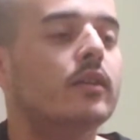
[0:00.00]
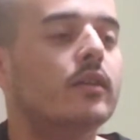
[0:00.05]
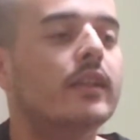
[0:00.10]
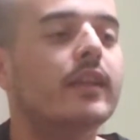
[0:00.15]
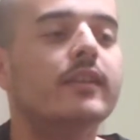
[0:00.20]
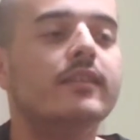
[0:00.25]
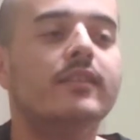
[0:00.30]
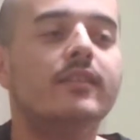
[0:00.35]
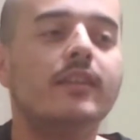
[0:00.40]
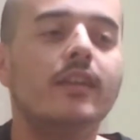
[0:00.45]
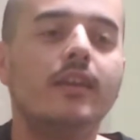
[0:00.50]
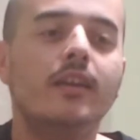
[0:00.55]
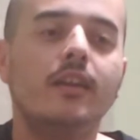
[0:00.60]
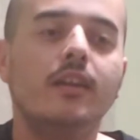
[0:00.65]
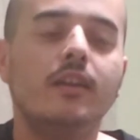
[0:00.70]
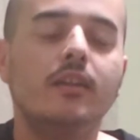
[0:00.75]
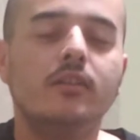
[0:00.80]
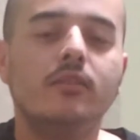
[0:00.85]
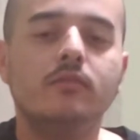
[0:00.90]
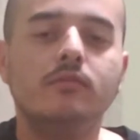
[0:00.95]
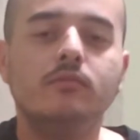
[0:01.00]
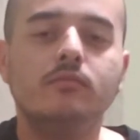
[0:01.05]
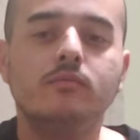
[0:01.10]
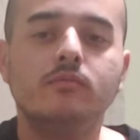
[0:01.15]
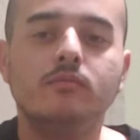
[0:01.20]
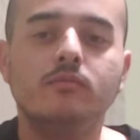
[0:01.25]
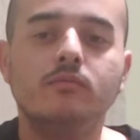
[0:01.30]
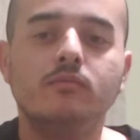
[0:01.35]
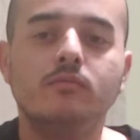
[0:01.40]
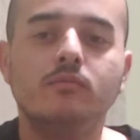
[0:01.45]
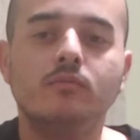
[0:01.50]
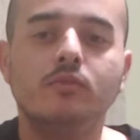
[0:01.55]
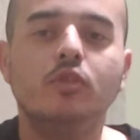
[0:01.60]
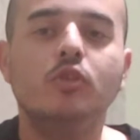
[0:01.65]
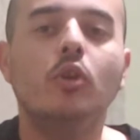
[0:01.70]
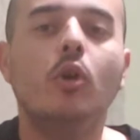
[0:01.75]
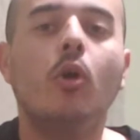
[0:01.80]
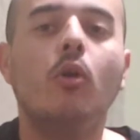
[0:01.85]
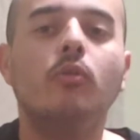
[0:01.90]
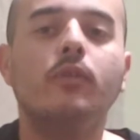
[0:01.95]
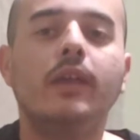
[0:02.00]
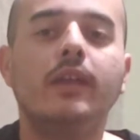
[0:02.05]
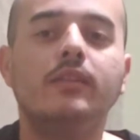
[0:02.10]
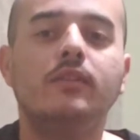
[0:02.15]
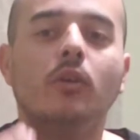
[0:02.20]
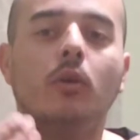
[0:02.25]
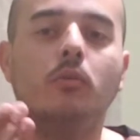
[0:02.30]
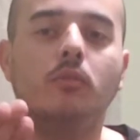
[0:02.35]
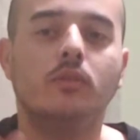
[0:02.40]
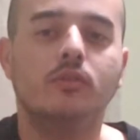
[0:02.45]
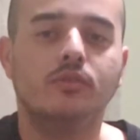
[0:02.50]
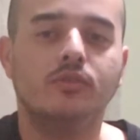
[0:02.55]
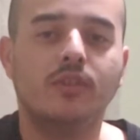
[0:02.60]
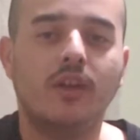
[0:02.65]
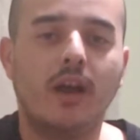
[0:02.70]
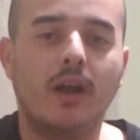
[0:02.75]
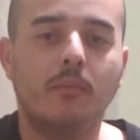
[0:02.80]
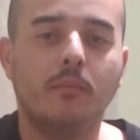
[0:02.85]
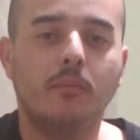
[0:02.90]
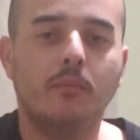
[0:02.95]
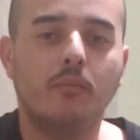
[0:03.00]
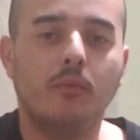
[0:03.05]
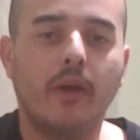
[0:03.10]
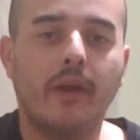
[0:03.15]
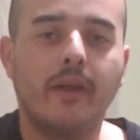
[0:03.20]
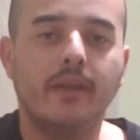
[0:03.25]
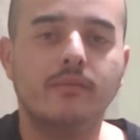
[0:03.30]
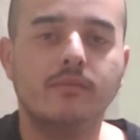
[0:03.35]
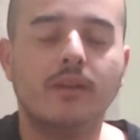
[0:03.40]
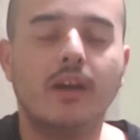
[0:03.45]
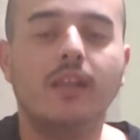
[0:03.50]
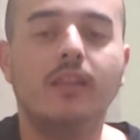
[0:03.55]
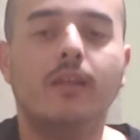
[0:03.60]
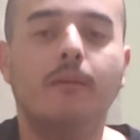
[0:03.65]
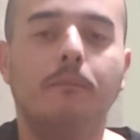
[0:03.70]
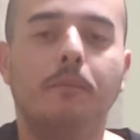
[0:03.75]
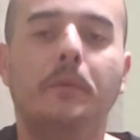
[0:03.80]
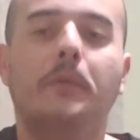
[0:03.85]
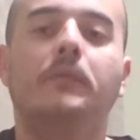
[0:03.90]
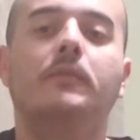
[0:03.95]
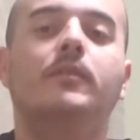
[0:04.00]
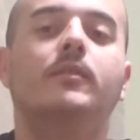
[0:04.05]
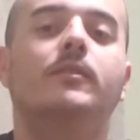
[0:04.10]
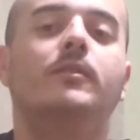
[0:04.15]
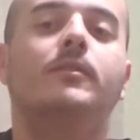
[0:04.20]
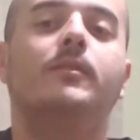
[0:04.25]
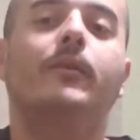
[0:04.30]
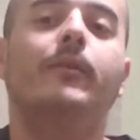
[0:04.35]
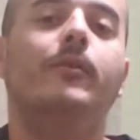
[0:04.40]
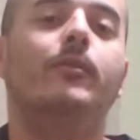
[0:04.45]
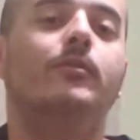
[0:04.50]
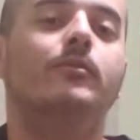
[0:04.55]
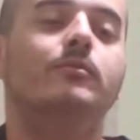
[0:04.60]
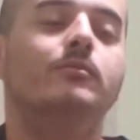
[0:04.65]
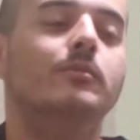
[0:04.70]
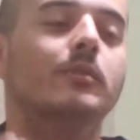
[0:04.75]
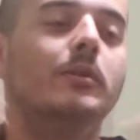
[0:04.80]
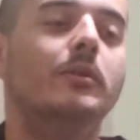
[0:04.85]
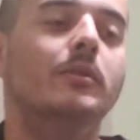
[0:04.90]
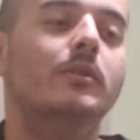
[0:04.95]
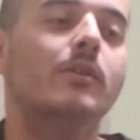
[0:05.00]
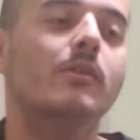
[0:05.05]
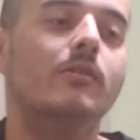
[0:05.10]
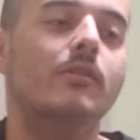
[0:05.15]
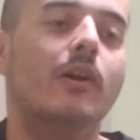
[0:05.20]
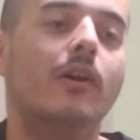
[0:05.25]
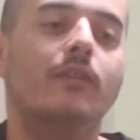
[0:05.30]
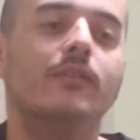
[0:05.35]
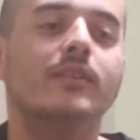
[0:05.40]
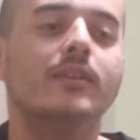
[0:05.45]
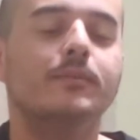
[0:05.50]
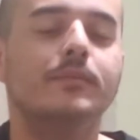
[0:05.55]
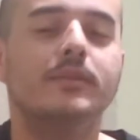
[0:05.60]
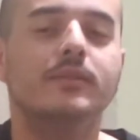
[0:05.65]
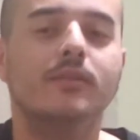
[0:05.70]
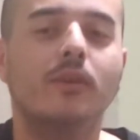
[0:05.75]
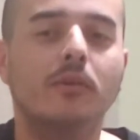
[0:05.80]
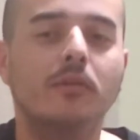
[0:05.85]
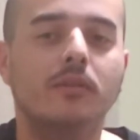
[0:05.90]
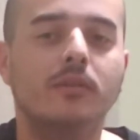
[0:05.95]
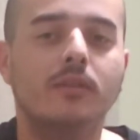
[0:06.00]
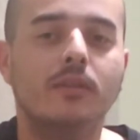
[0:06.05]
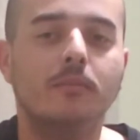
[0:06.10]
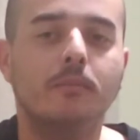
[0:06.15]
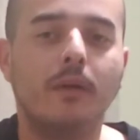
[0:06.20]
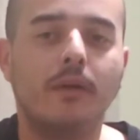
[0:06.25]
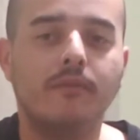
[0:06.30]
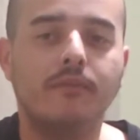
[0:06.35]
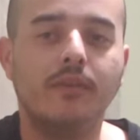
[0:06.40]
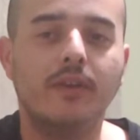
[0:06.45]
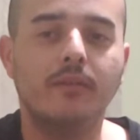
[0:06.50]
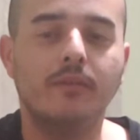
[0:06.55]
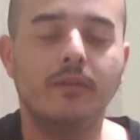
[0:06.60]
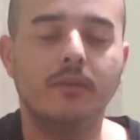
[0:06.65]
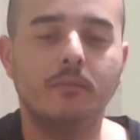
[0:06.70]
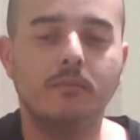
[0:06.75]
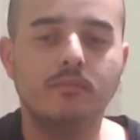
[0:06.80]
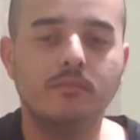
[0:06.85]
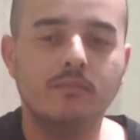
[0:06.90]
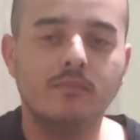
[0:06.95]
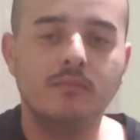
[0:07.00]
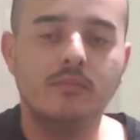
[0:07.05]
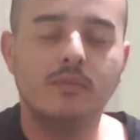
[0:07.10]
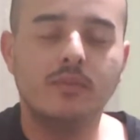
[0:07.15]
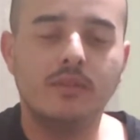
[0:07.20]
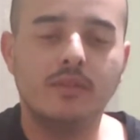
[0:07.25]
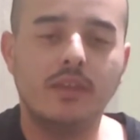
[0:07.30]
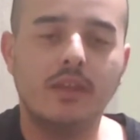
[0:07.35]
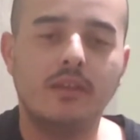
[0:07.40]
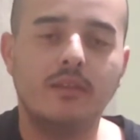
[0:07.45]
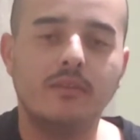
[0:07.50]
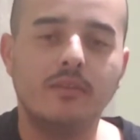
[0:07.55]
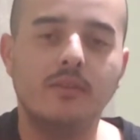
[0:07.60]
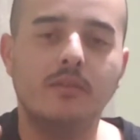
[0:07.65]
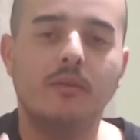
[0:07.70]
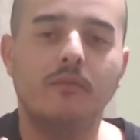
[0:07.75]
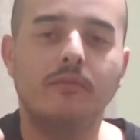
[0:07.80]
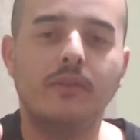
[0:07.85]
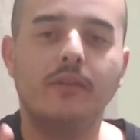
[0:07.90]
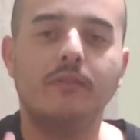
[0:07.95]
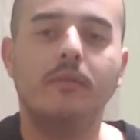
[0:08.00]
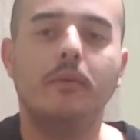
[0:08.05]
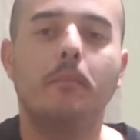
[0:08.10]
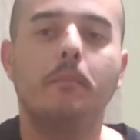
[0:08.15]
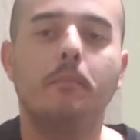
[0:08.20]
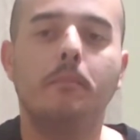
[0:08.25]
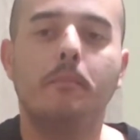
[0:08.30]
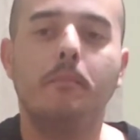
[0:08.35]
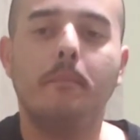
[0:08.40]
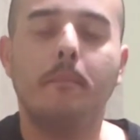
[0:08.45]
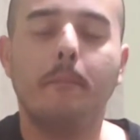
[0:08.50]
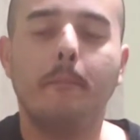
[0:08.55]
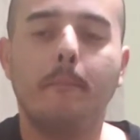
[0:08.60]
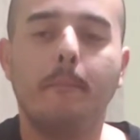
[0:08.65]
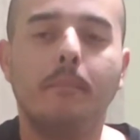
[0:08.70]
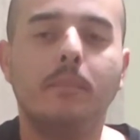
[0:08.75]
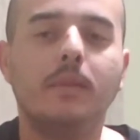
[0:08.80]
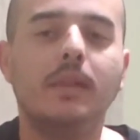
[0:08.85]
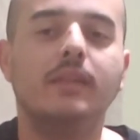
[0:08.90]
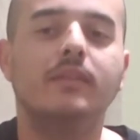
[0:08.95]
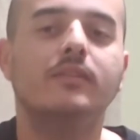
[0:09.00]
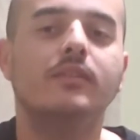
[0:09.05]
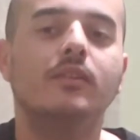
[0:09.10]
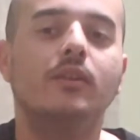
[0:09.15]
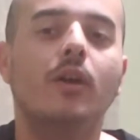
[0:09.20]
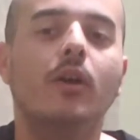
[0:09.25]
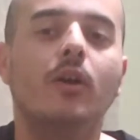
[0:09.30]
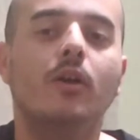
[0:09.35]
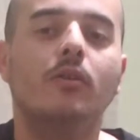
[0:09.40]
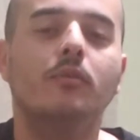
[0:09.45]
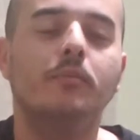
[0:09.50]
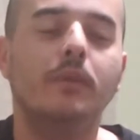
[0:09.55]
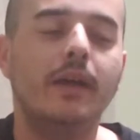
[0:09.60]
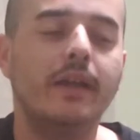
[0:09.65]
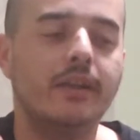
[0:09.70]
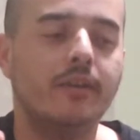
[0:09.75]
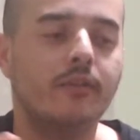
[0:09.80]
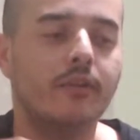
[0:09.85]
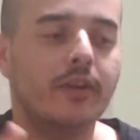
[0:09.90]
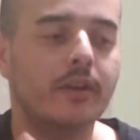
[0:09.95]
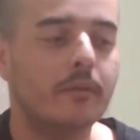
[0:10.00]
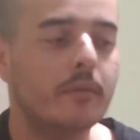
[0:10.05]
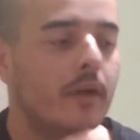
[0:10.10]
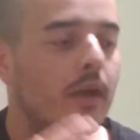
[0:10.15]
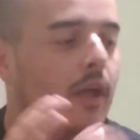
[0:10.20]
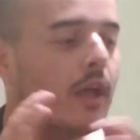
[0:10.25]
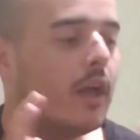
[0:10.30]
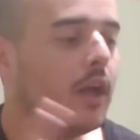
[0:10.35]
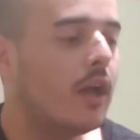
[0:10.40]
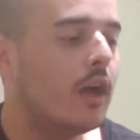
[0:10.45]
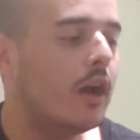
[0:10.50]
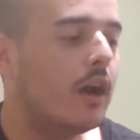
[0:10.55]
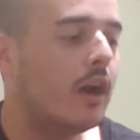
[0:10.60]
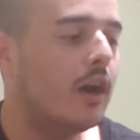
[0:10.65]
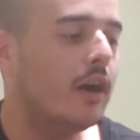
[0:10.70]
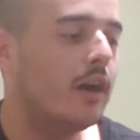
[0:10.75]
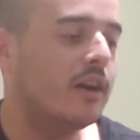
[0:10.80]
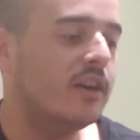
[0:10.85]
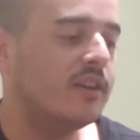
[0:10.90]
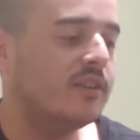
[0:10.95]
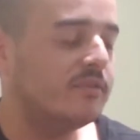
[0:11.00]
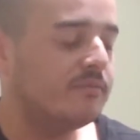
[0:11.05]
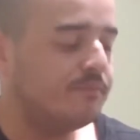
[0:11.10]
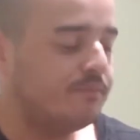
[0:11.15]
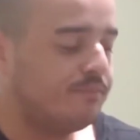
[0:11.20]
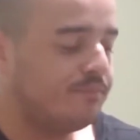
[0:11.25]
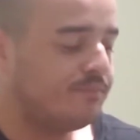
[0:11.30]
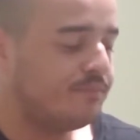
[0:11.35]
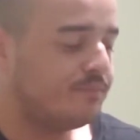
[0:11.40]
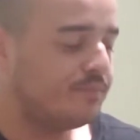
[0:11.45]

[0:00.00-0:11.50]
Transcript: let's say you own a donut shop, right? I love donuts, so you, you know, I mean, donuts is my favorite thing, you know, favorite place to go. But anyway, um,